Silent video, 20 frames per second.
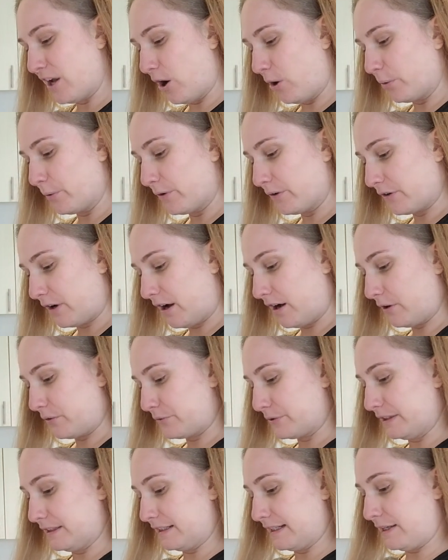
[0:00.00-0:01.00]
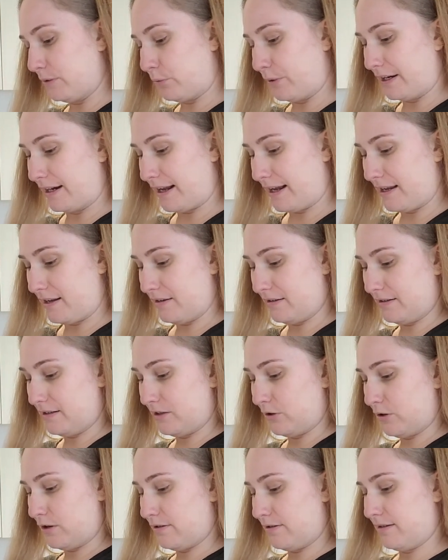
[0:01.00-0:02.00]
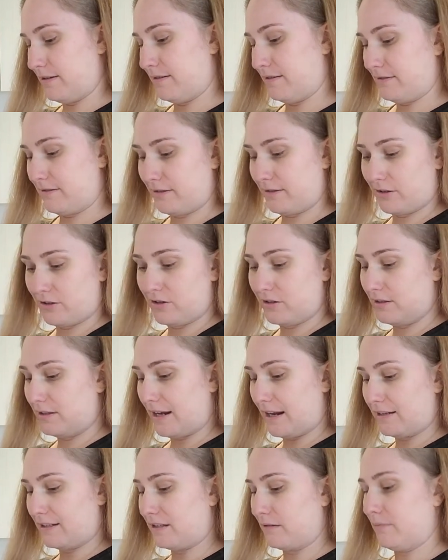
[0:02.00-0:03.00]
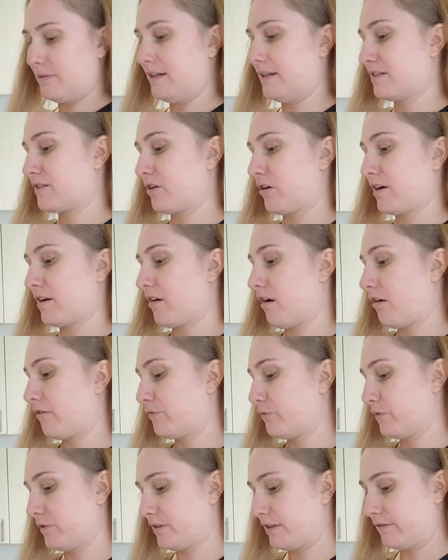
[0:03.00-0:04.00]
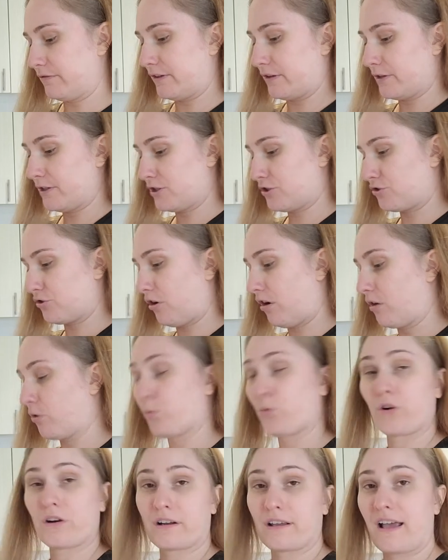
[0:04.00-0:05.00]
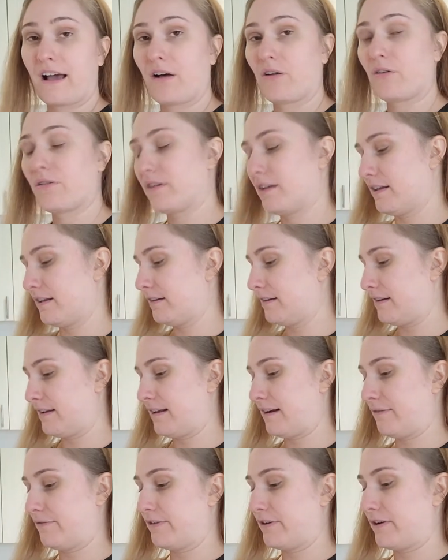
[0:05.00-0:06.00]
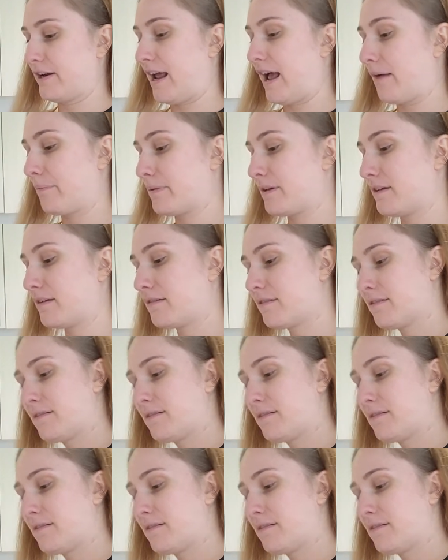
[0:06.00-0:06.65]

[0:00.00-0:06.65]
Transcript: no, really, when I, you know, a good day to me is starting off with a very strong word count, and I'm very happy.